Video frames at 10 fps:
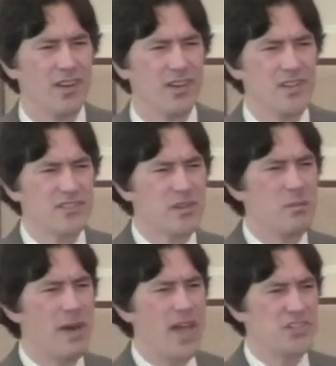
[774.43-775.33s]
Didn't seem
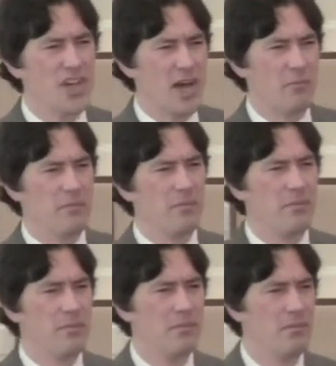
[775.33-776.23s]
to match up.
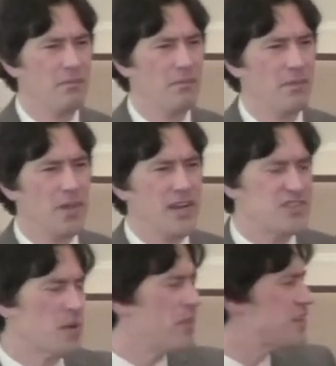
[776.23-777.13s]
Now,
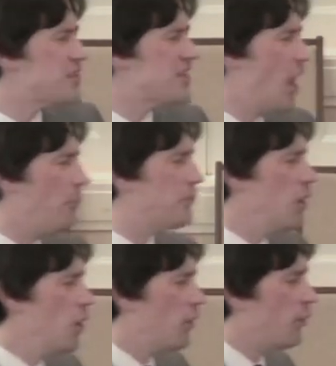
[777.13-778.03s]
some of this is helped
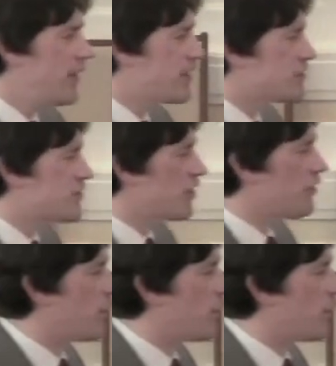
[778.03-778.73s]
when we consider